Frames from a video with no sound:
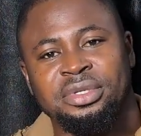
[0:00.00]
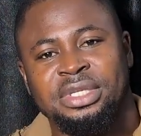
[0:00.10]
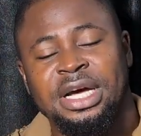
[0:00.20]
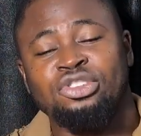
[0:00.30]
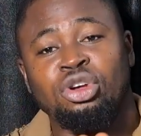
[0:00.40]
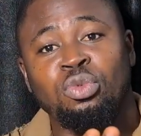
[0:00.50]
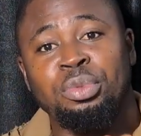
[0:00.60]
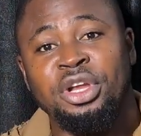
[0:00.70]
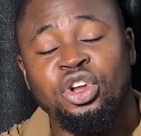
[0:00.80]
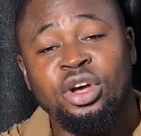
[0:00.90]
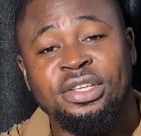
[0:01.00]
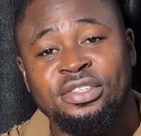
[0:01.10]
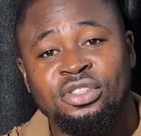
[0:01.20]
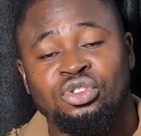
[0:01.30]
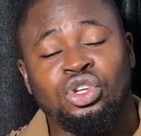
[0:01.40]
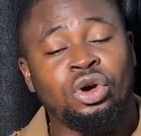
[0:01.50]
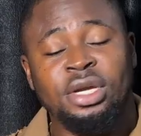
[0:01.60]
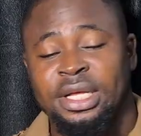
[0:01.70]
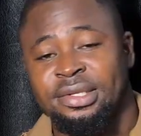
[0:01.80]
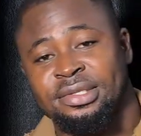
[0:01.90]
the outcome will be noise to your
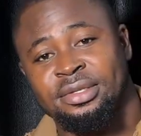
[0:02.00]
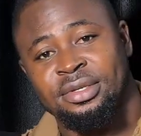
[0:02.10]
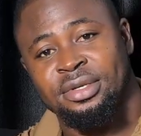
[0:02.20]
audience.